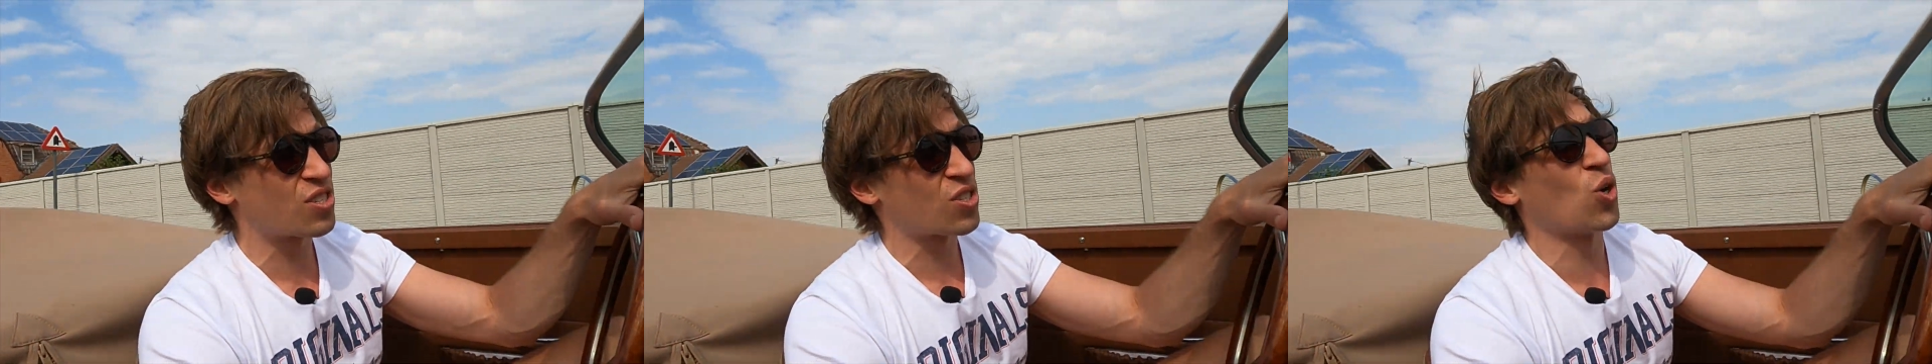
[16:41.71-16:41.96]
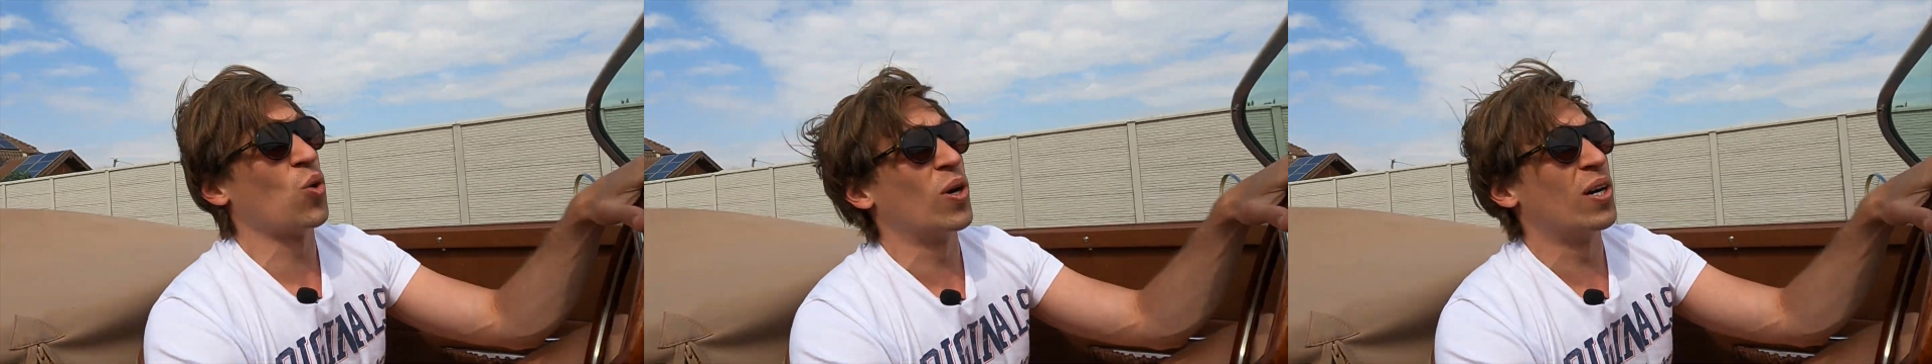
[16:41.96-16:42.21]

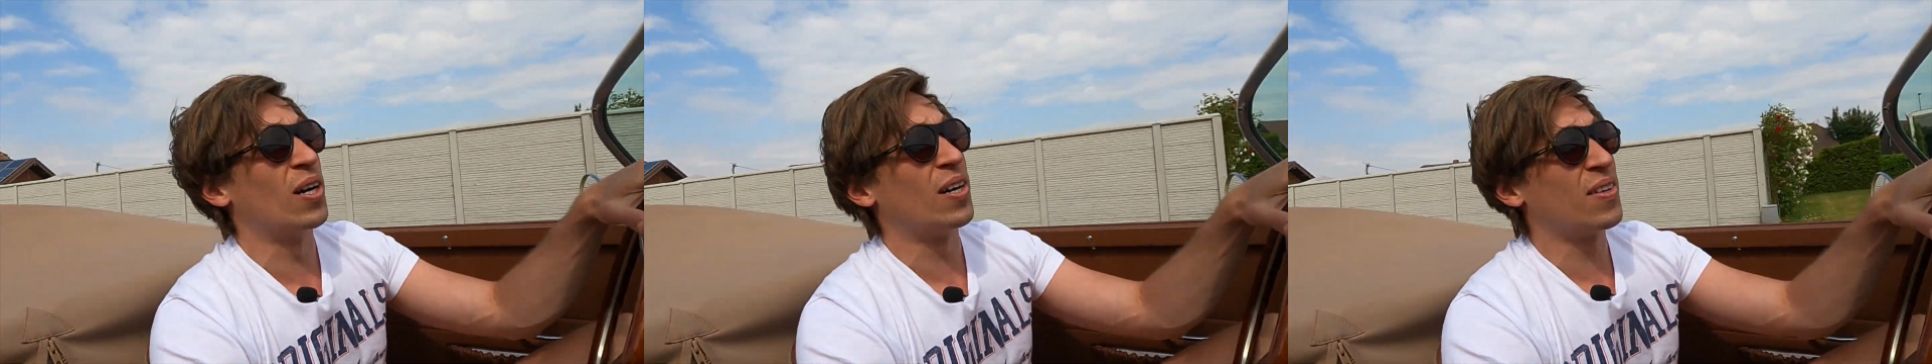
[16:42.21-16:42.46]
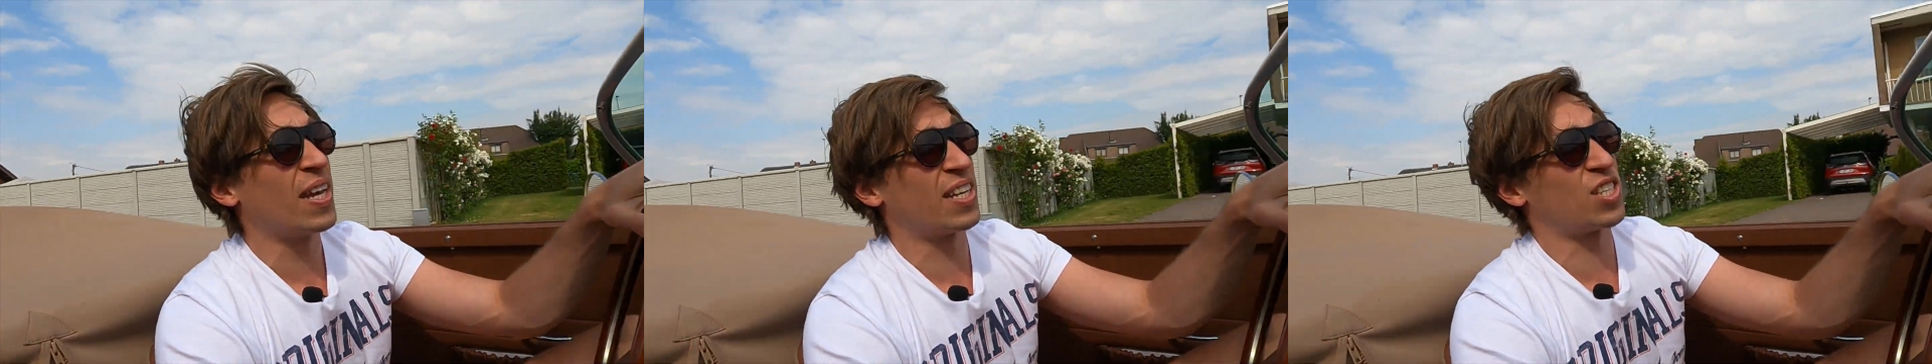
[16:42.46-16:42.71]
So
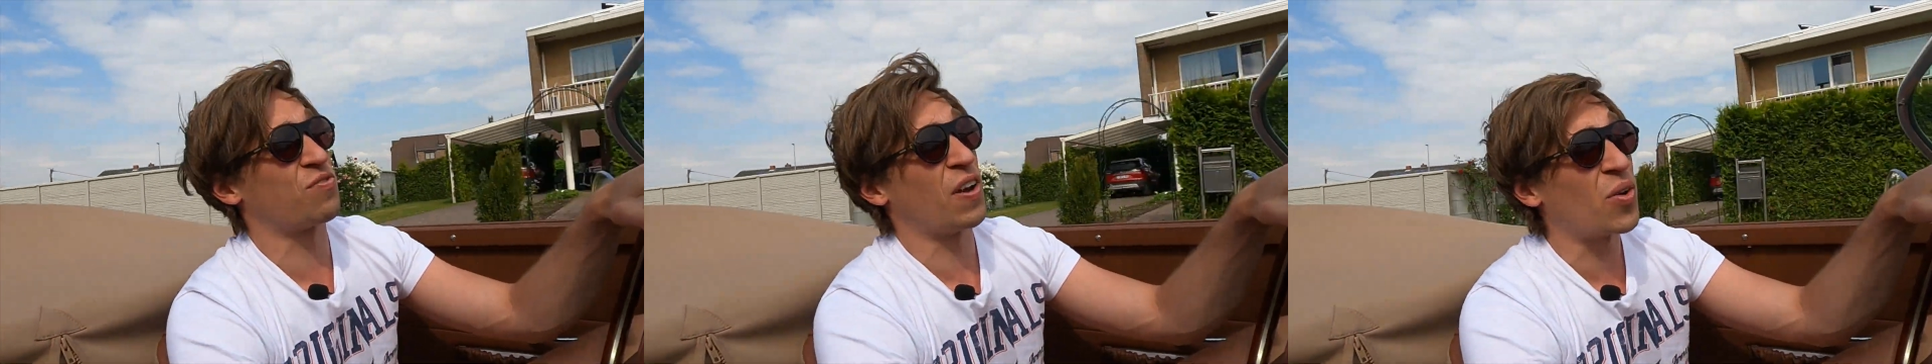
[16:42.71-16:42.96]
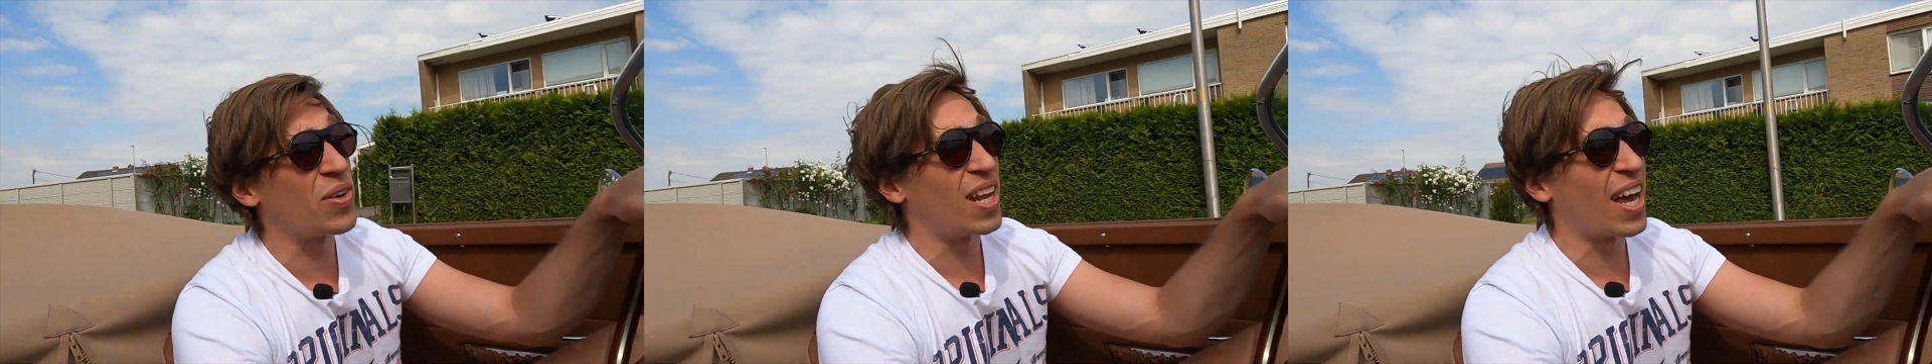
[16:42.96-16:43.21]
yeah, that's
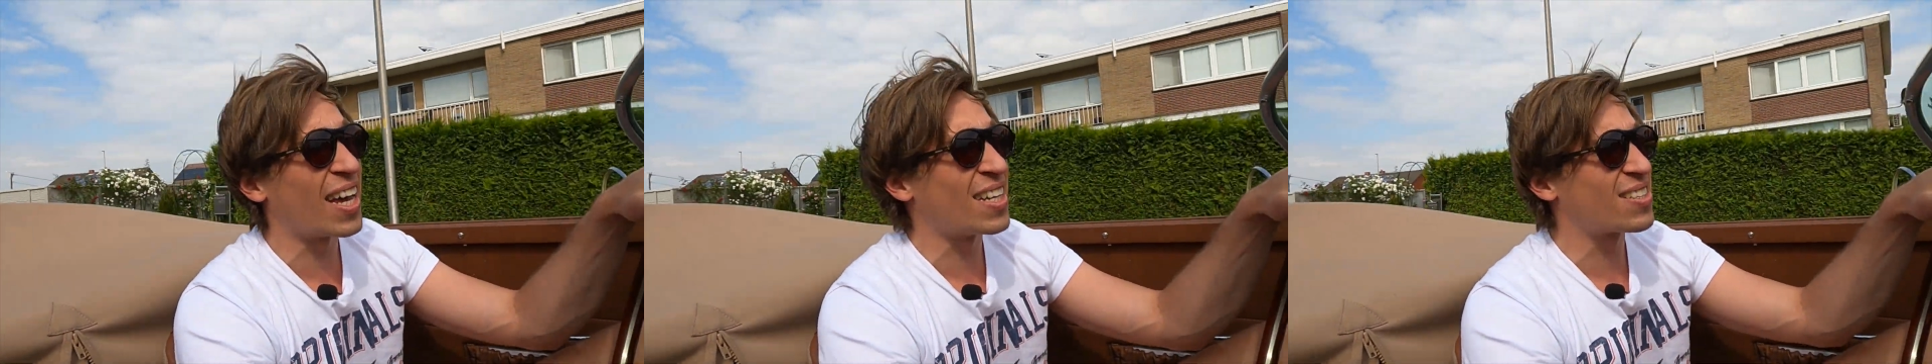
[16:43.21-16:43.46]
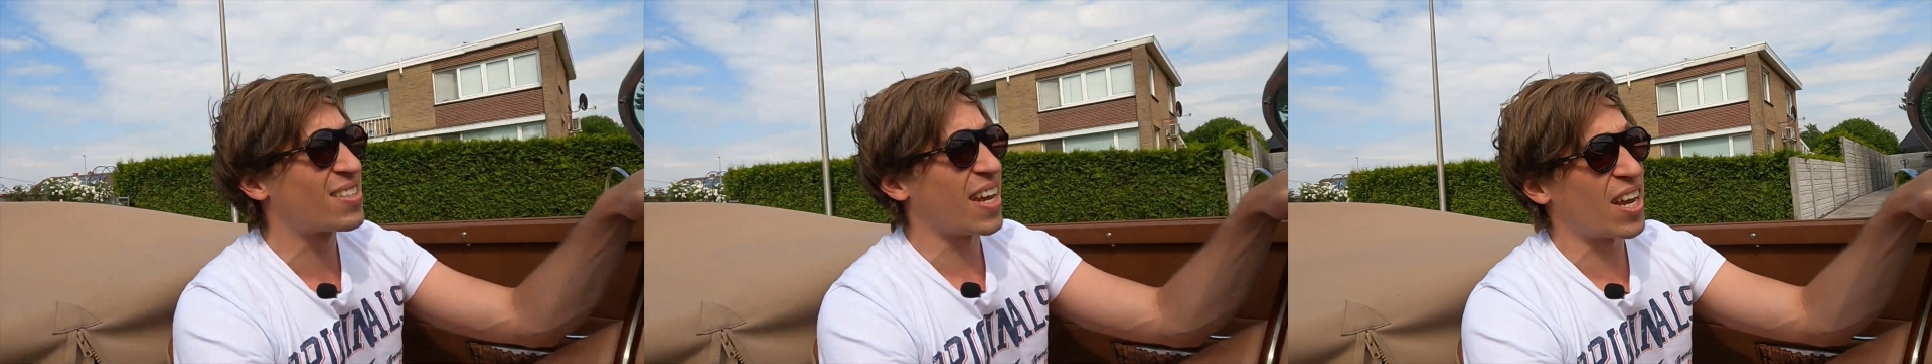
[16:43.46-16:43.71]
very light,
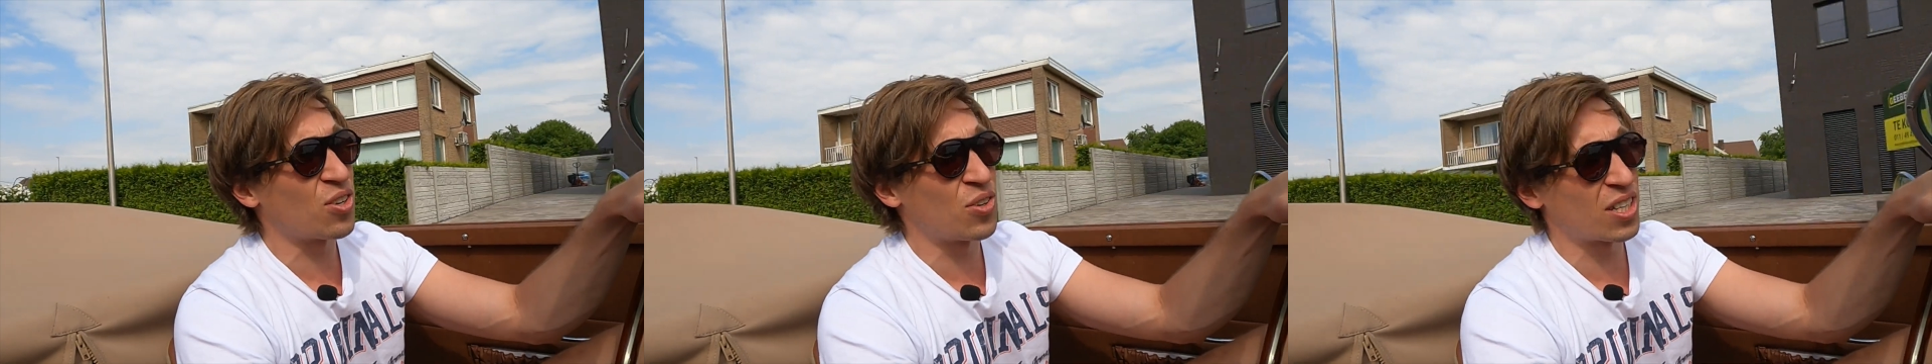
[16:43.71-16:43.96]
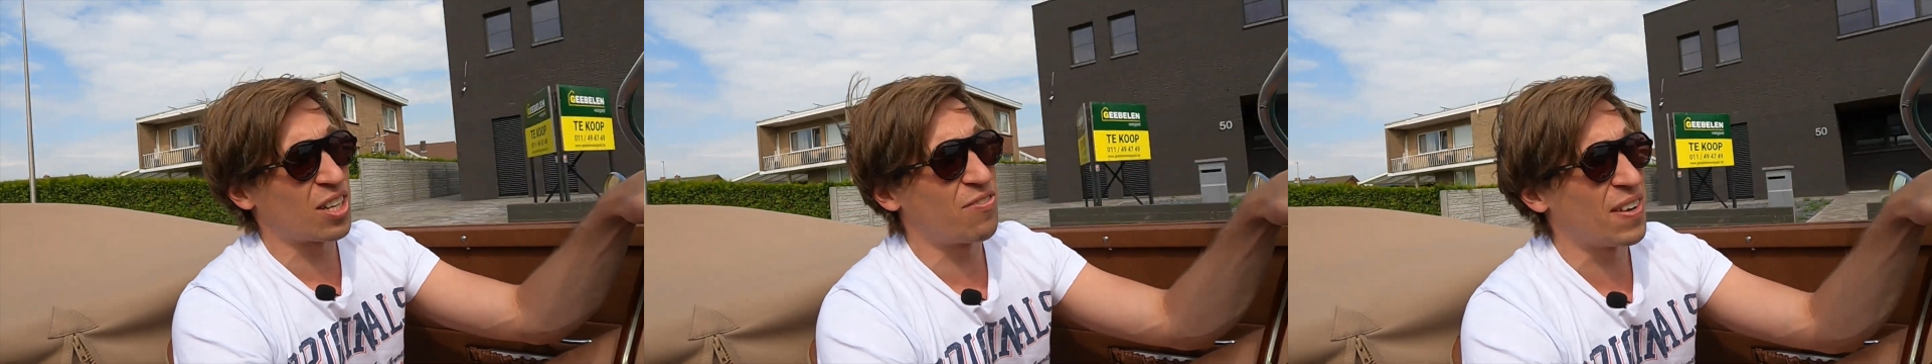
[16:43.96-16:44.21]

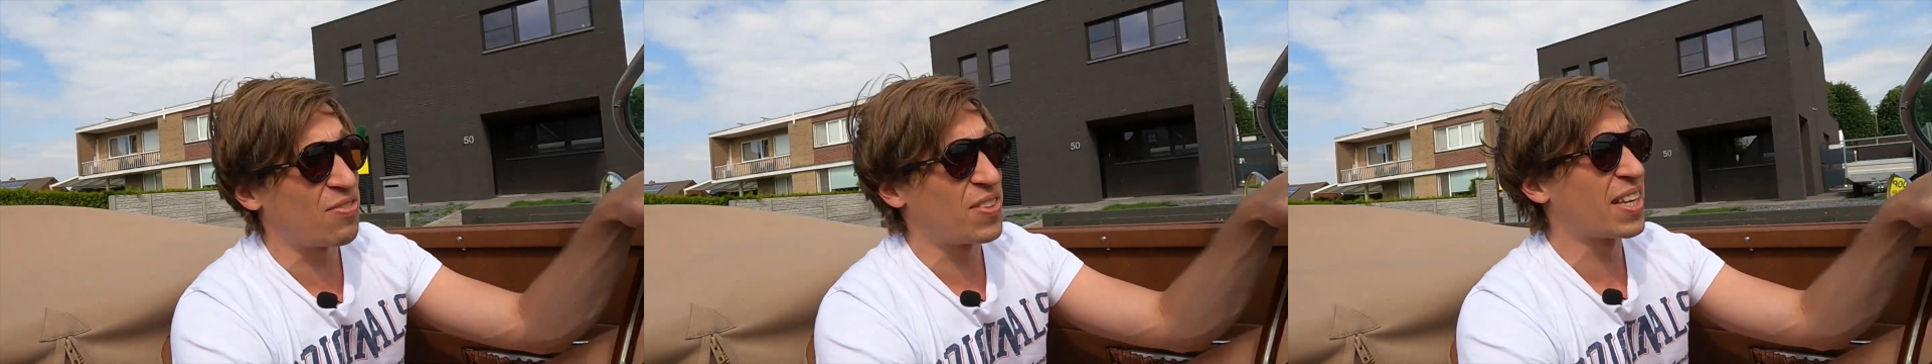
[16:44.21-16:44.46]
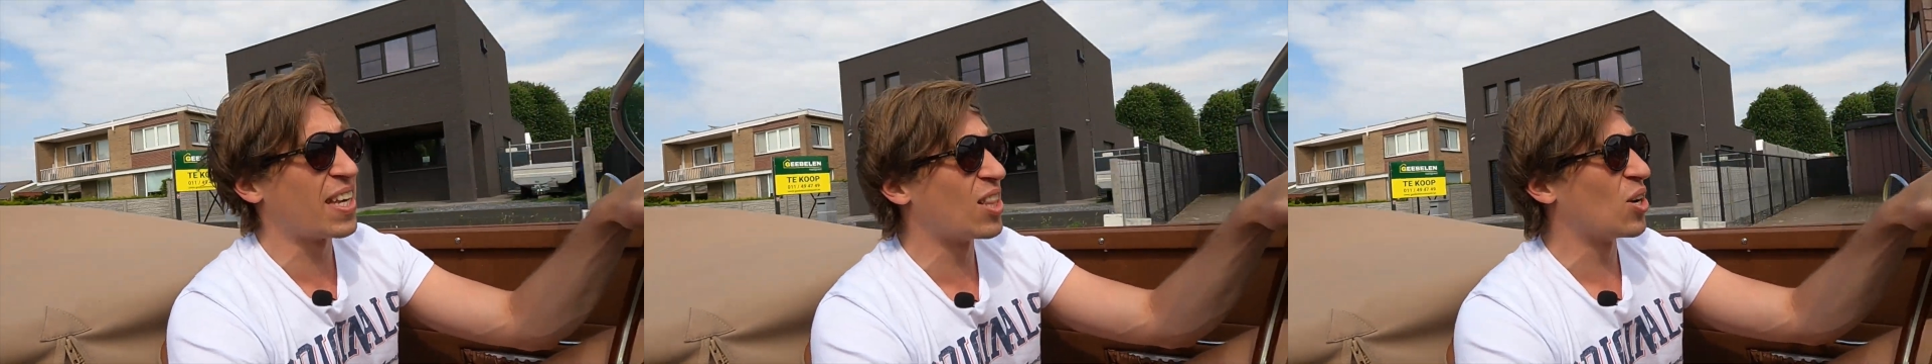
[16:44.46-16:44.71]
850
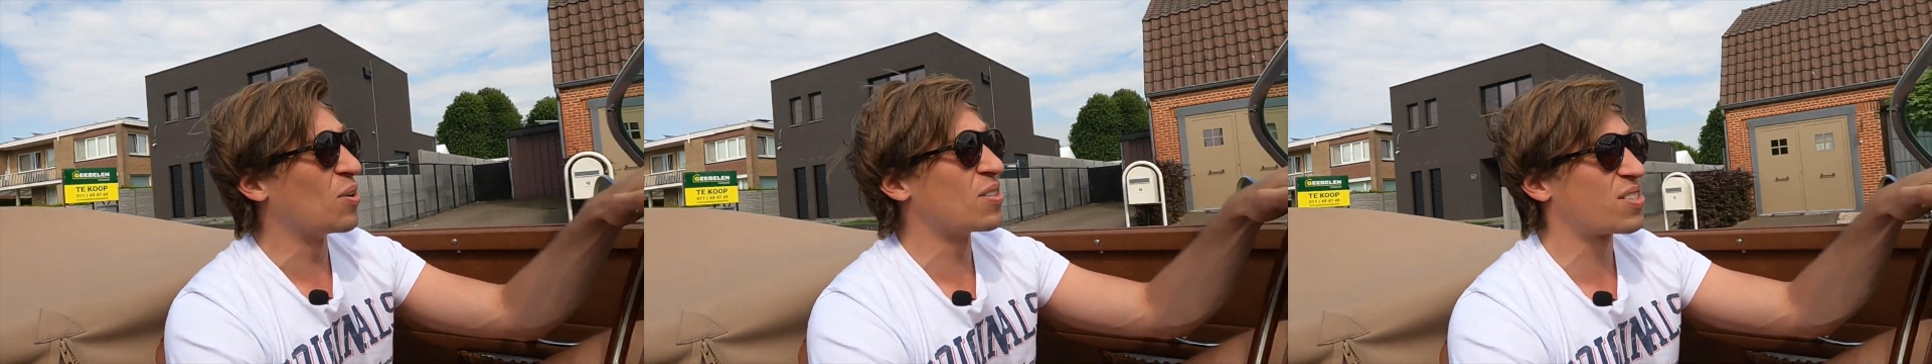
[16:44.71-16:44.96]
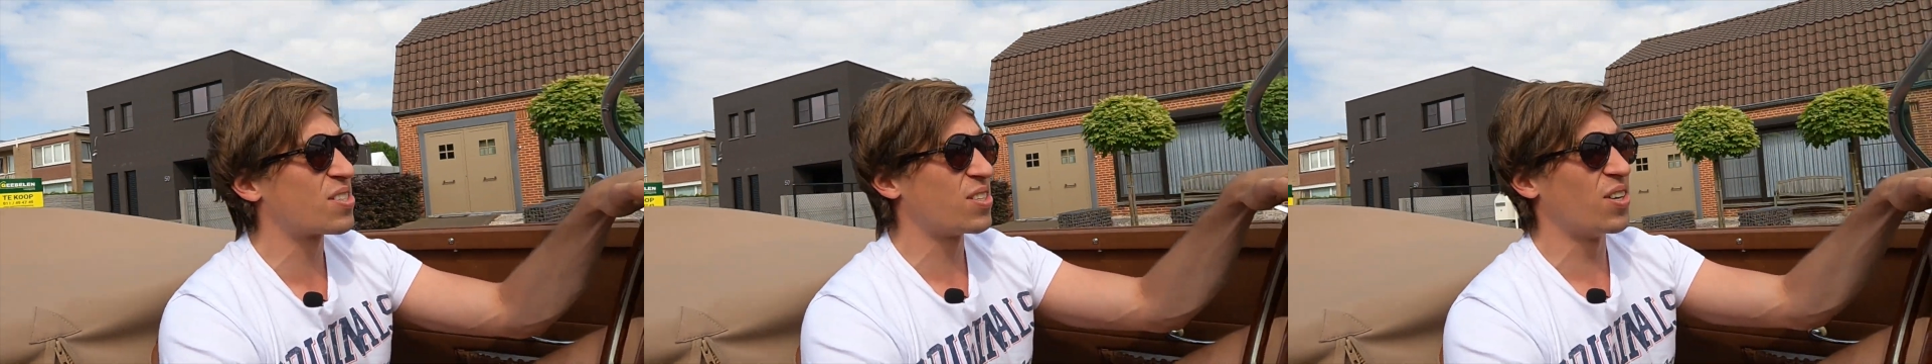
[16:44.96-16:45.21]

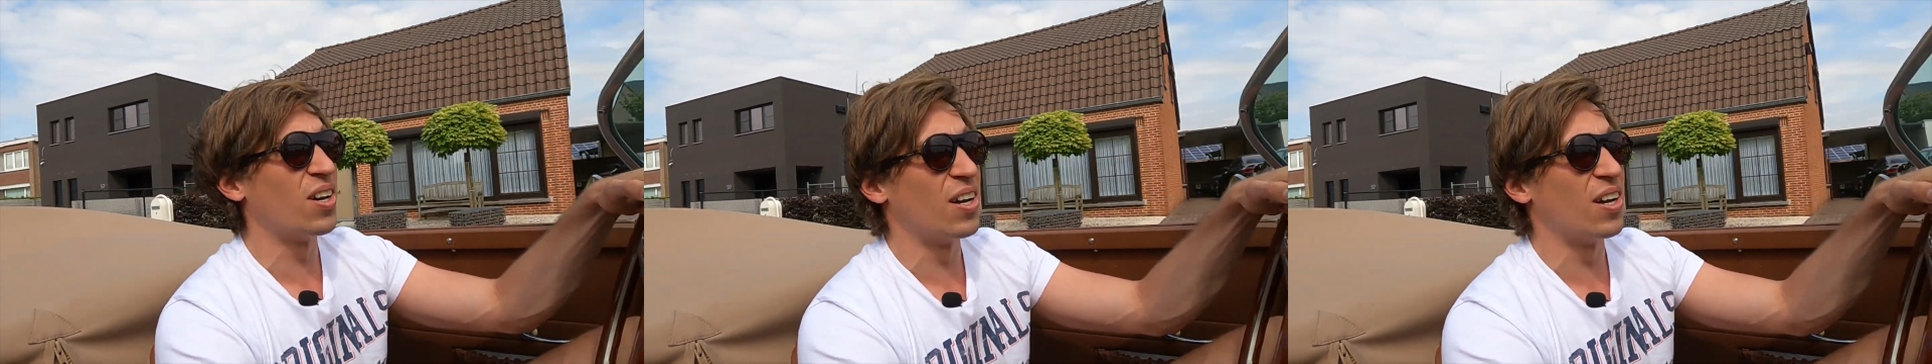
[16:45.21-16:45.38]
kilos.